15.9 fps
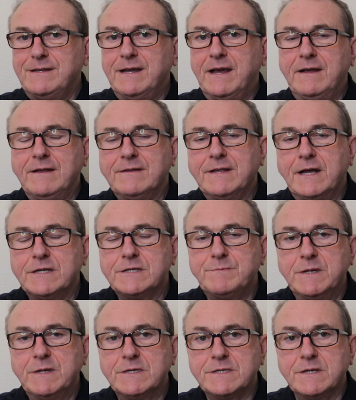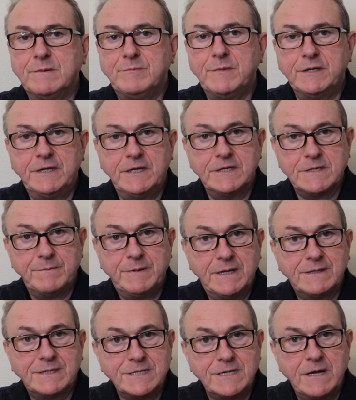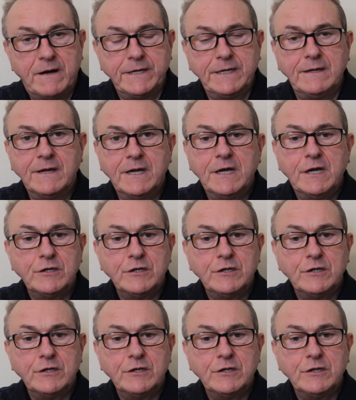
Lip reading: the 8th house means that money is a bit tight